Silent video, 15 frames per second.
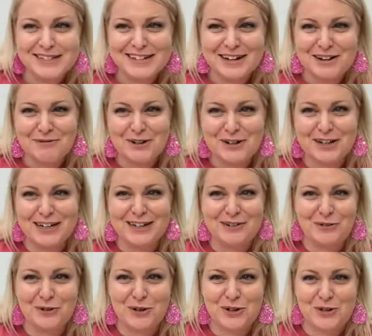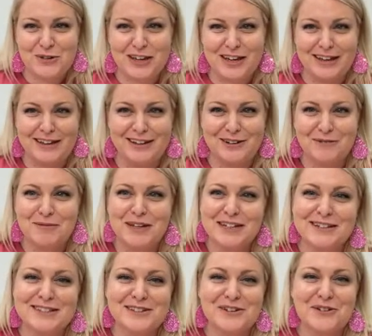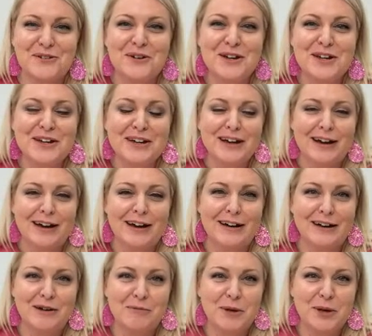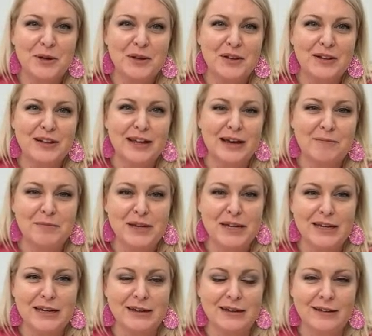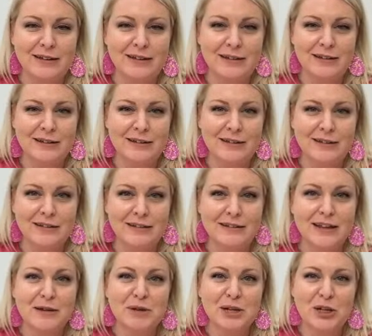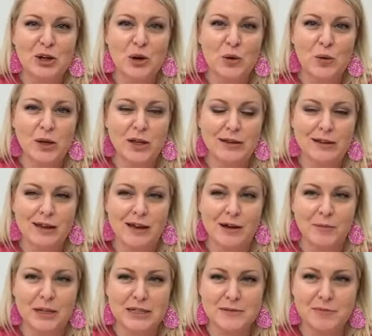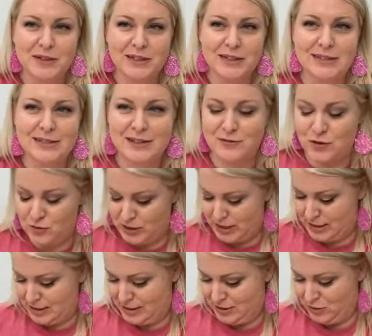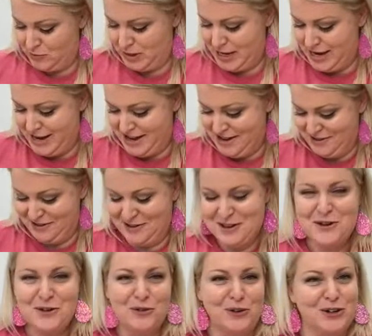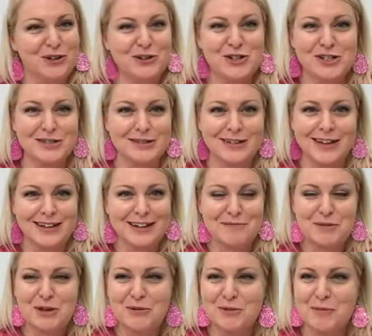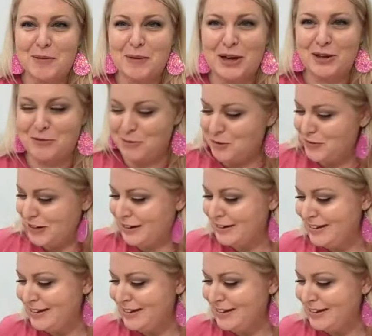not working or you can't hear me. So let me know in the comments, please, if you can hear me or you're just looking at me with my mouth moving.